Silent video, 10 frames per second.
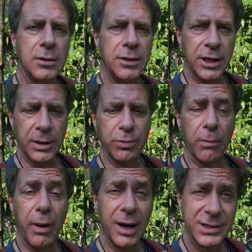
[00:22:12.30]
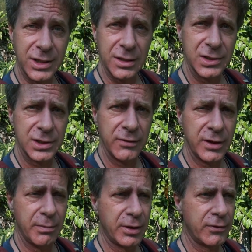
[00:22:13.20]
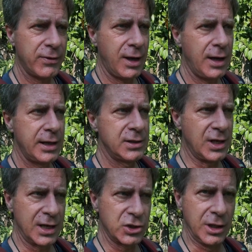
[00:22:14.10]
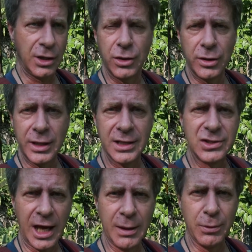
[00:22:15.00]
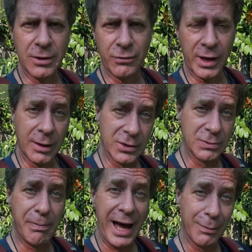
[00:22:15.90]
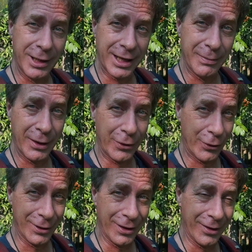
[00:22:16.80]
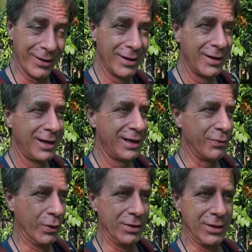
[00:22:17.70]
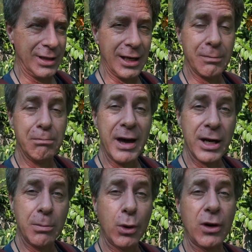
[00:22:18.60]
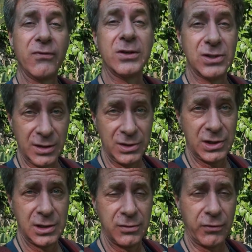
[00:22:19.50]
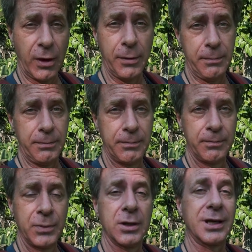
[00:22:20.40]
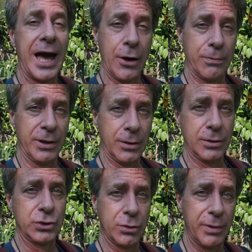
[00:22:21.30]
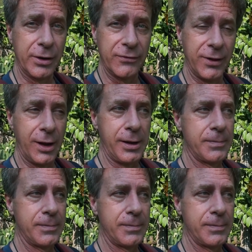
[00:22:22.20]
The proboscis of the butterfly is actually a good example of what I was babbling about earlier with the metamorphosis from a caterpillar to a butterfly,